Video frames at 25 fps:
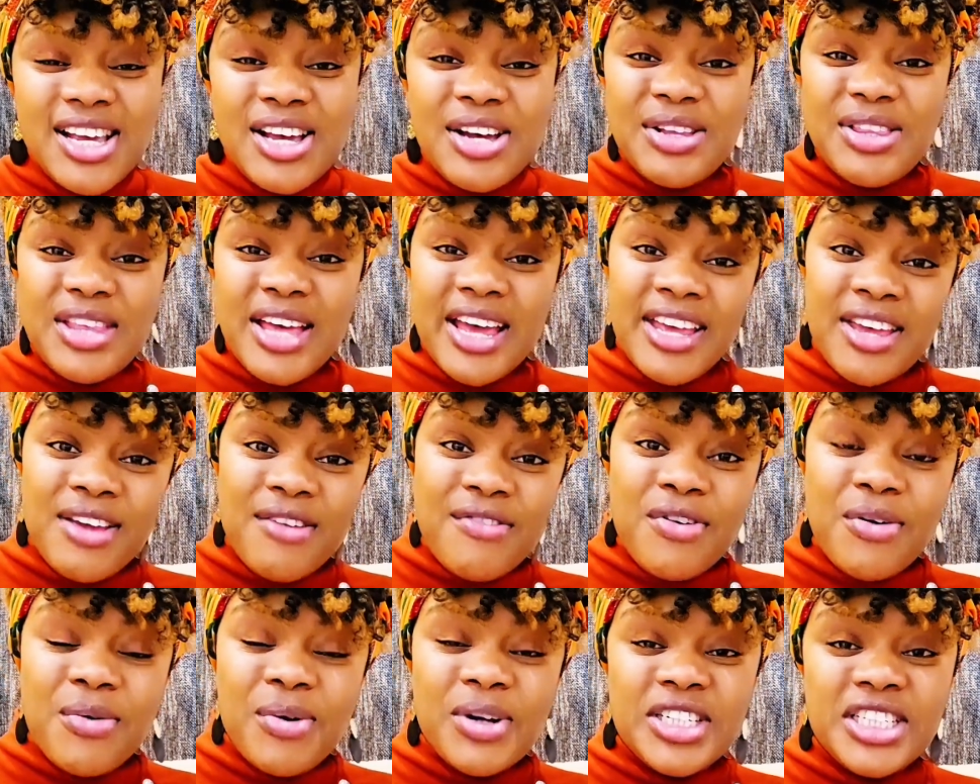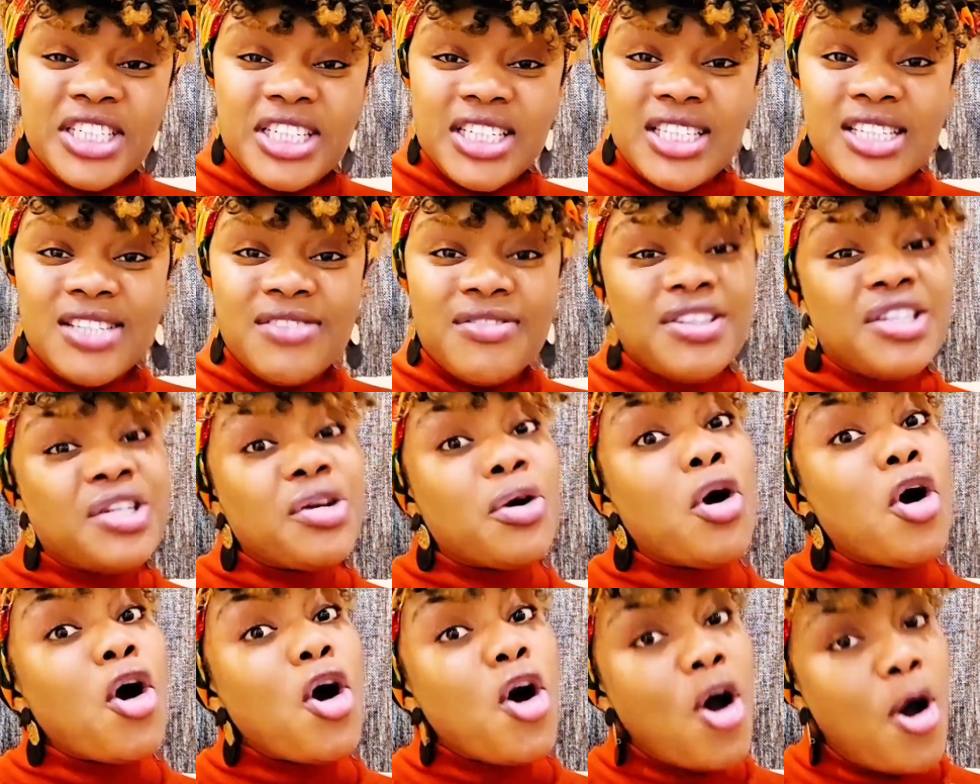So thank you for watching this
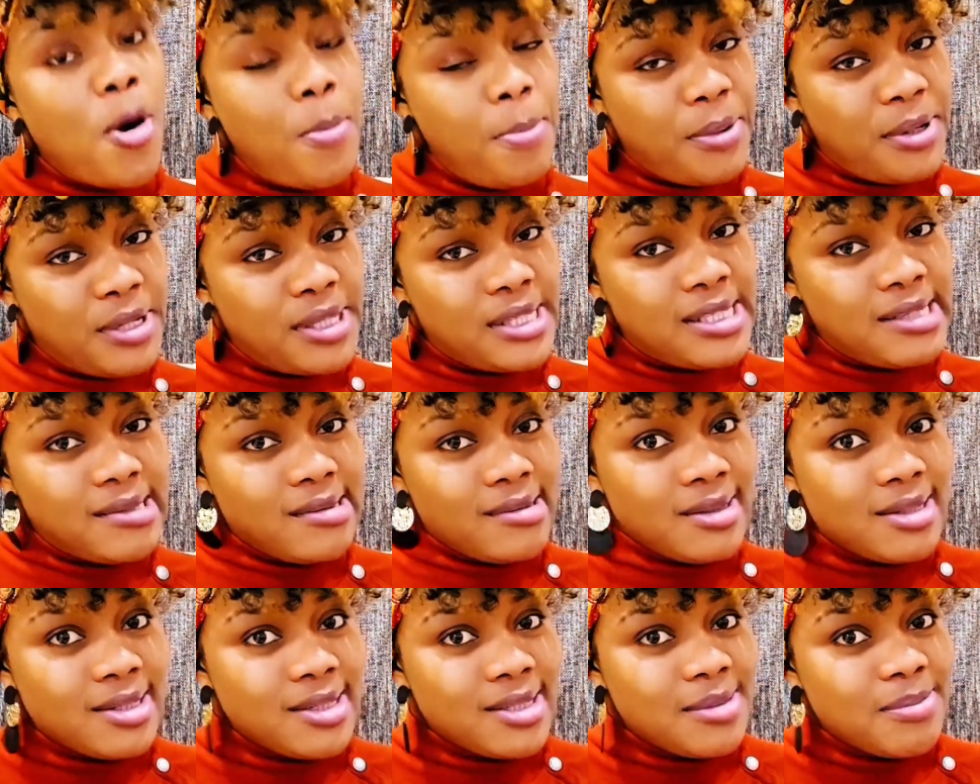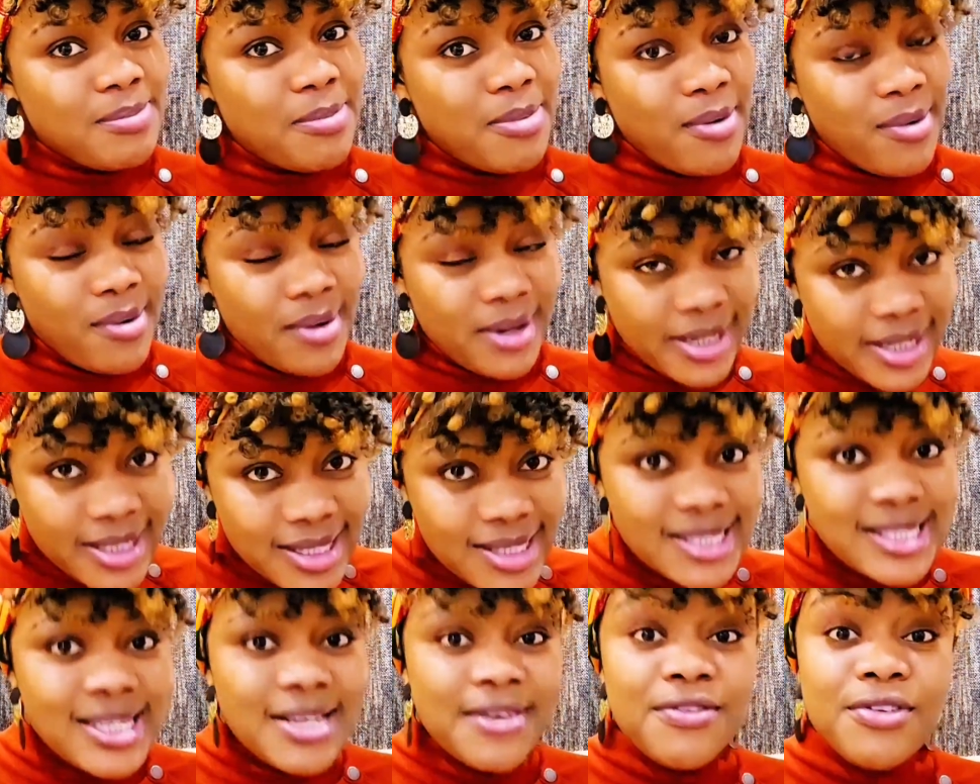video up until this
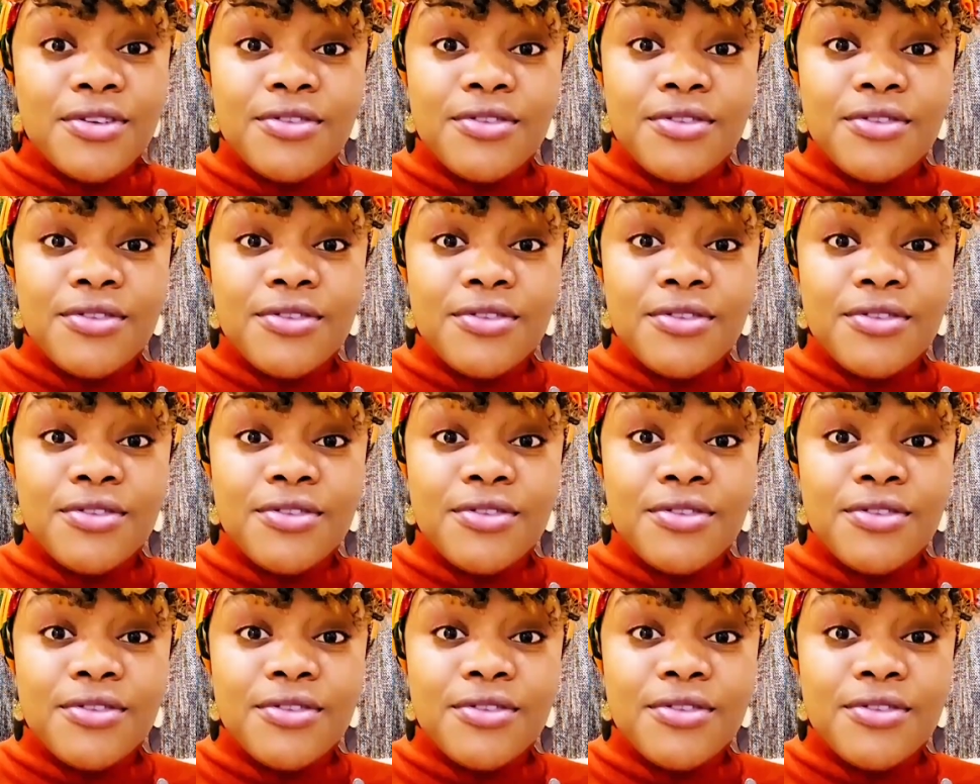point.